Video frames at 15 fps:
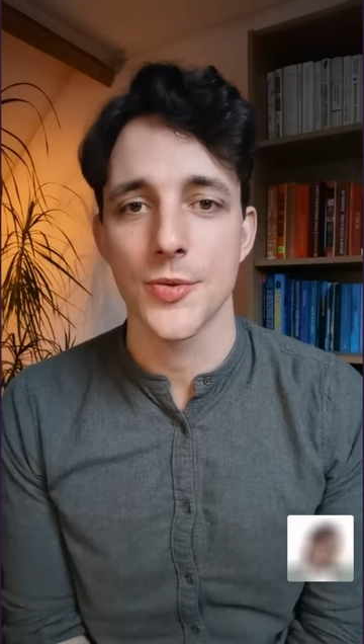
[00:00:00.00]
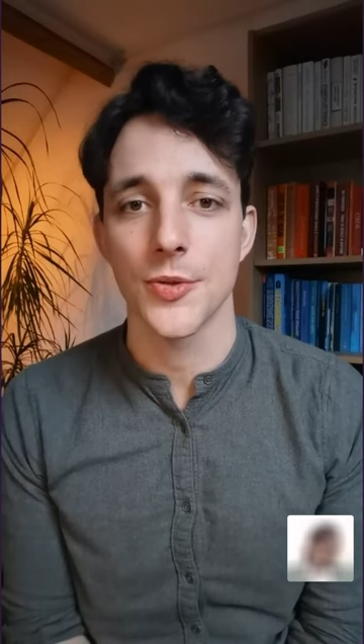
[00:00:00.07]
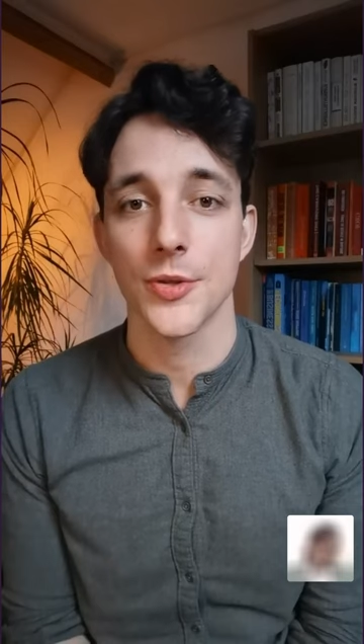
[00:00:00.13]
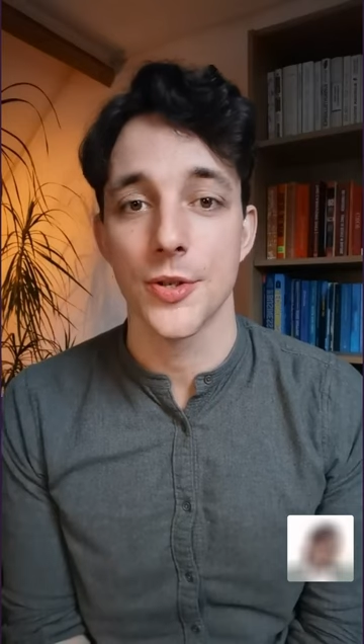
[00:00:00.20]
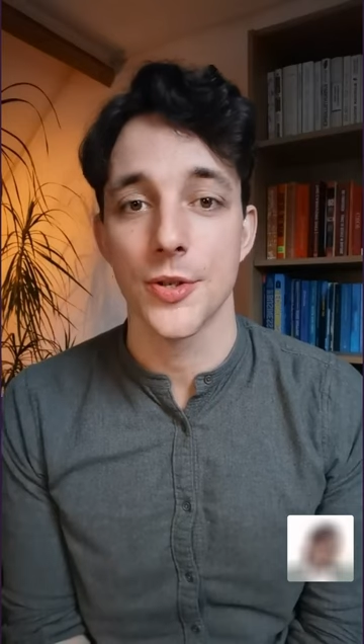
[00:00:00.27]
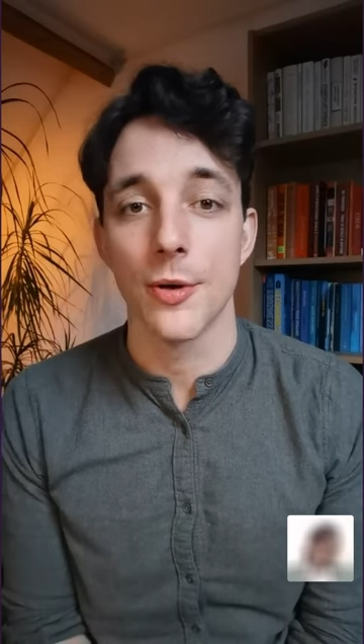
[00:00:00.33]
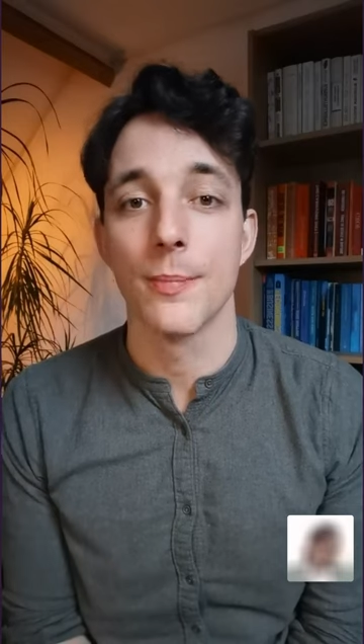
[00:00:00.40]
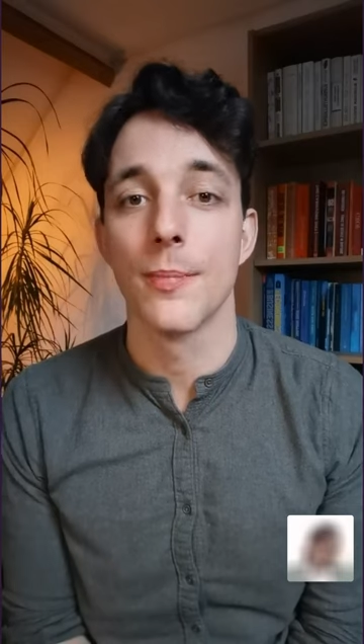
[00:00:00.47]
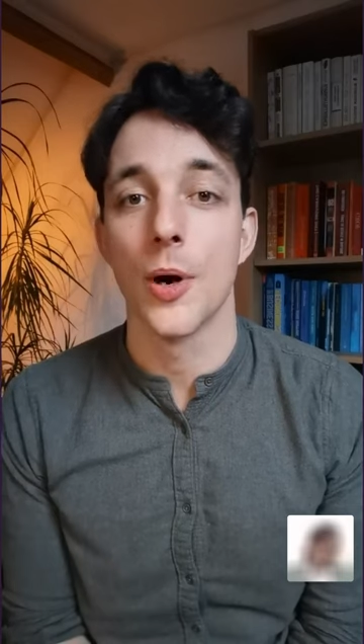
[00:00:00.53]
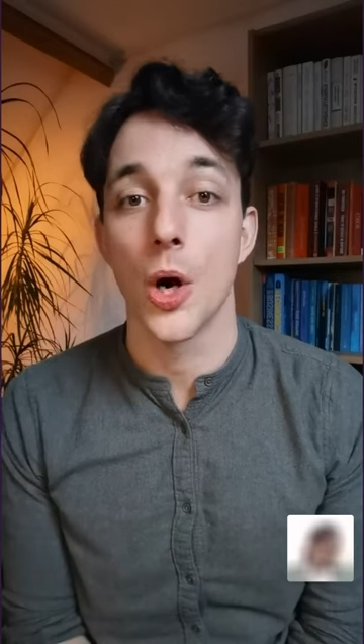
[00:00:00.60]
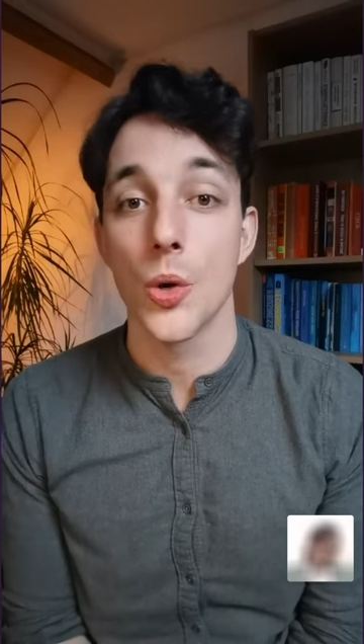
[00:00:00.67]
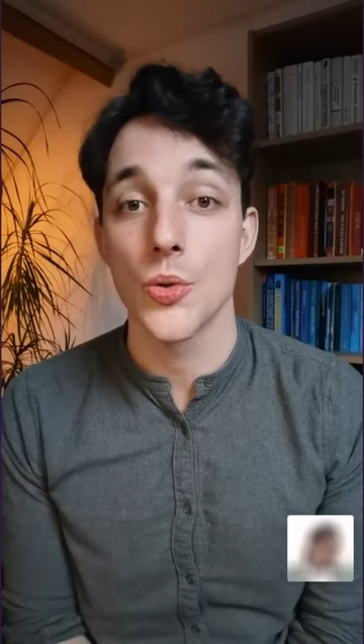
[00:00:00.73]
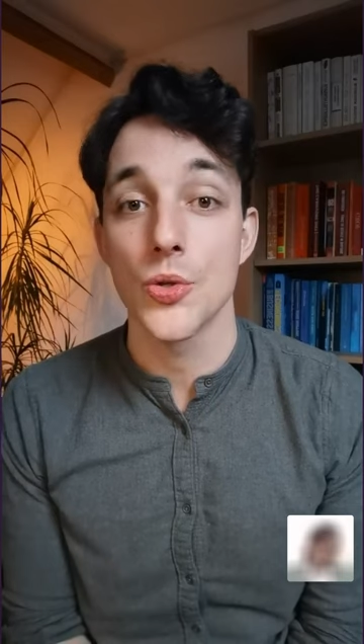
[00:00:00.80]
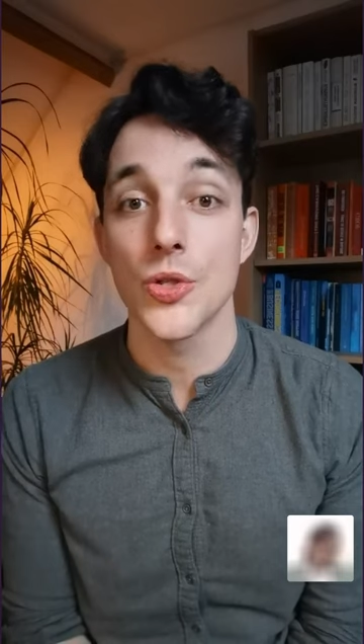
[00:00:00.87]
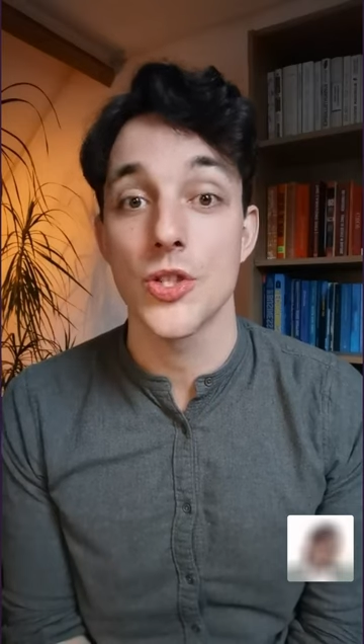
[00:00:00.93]
the
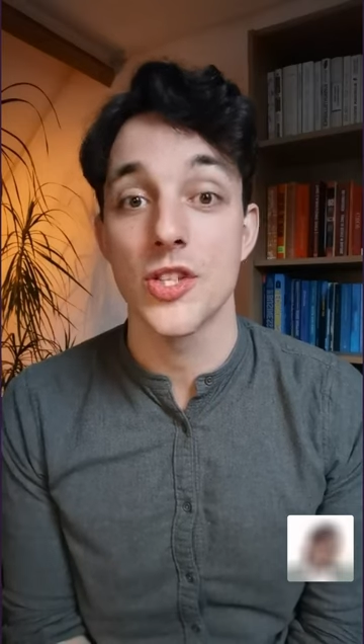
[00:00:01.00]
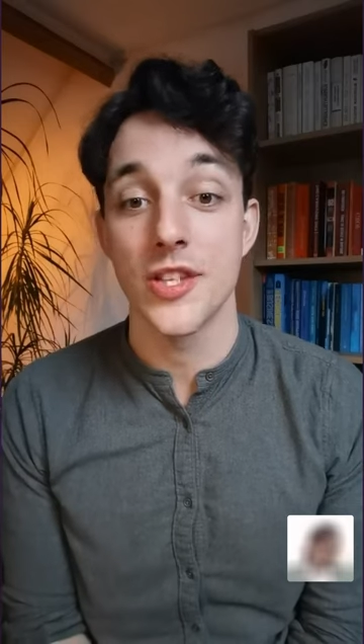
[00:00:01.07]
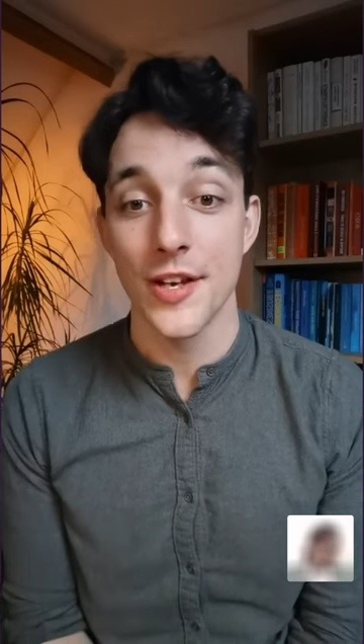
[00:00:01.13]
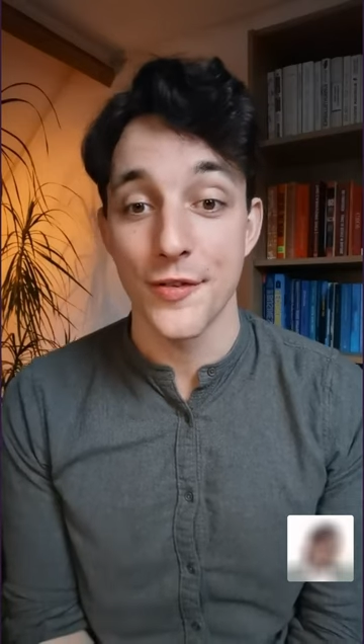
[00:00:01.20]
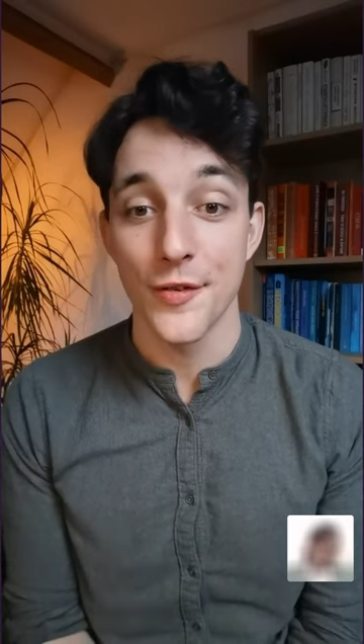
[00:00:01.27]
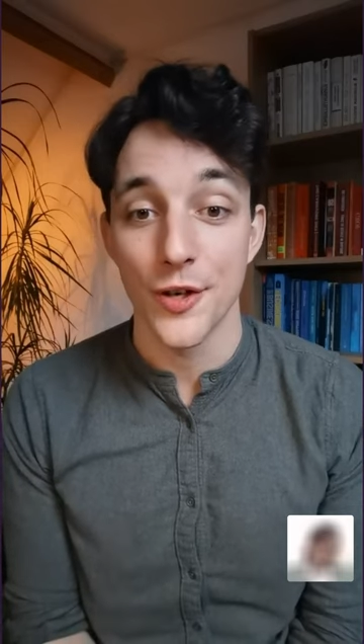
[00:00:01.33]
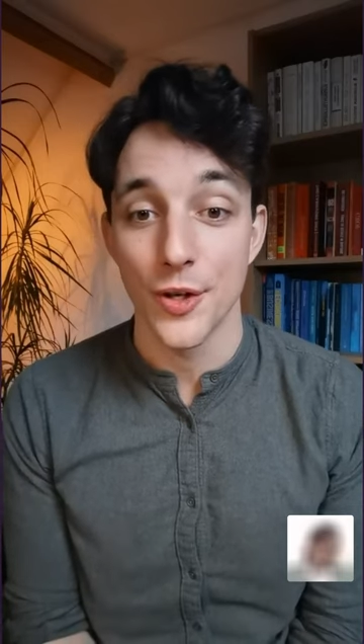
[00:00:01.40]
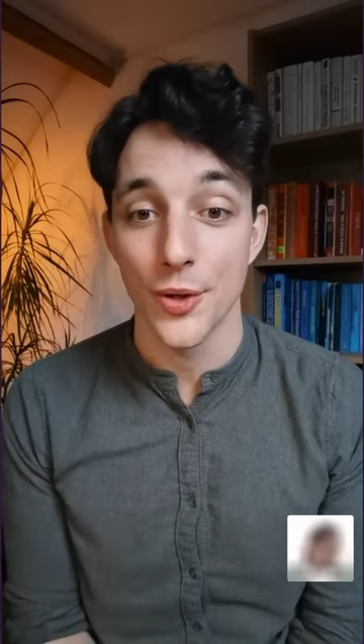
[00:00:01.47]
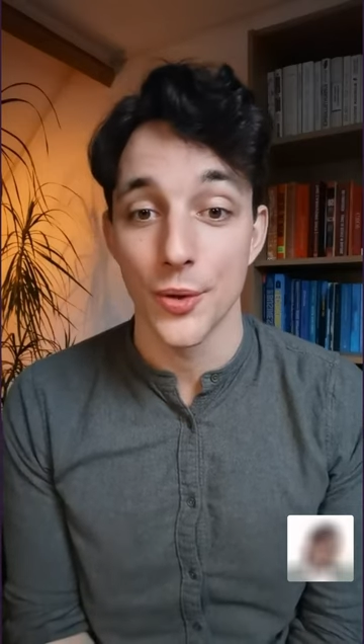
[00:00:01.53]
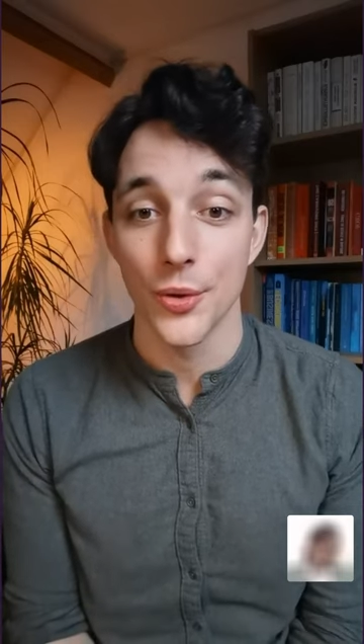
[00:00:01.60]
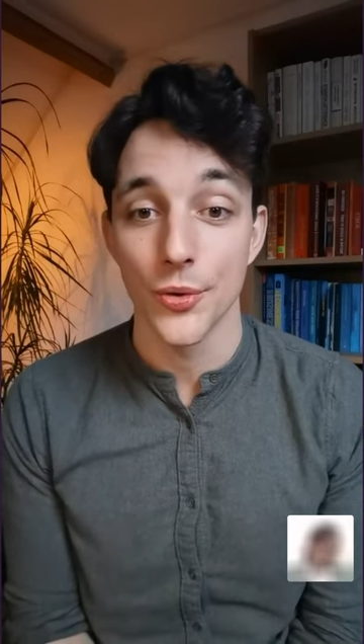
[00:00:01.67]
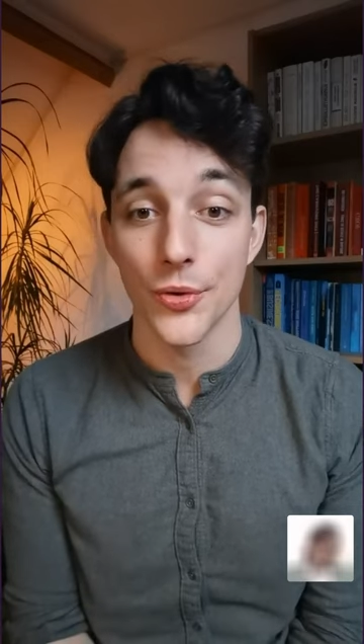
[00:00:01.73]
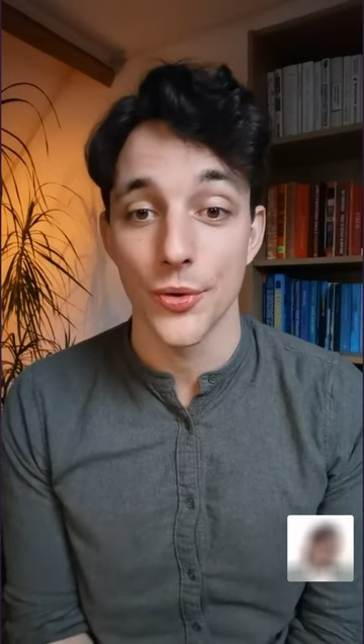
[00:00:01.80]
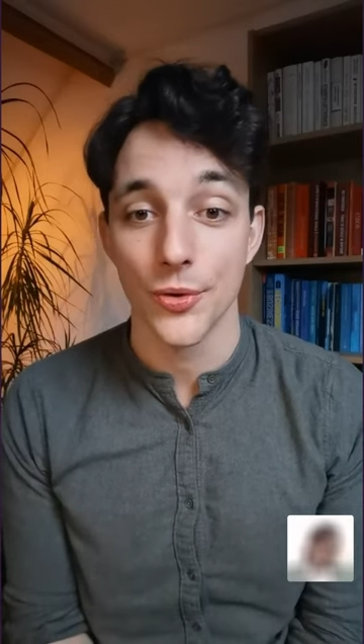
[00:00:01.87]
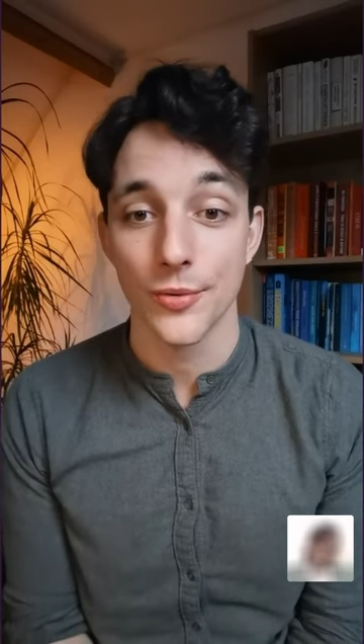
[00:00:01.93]
most
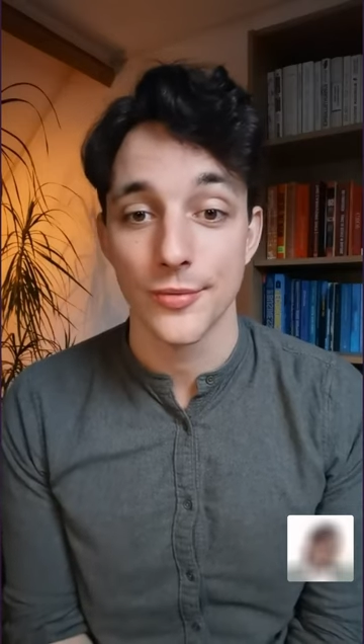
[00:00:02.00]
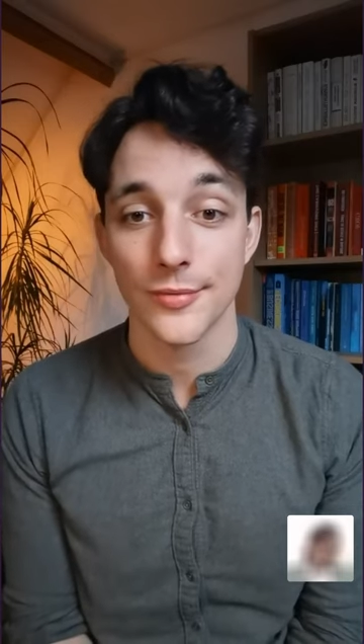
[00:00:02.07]
difficult?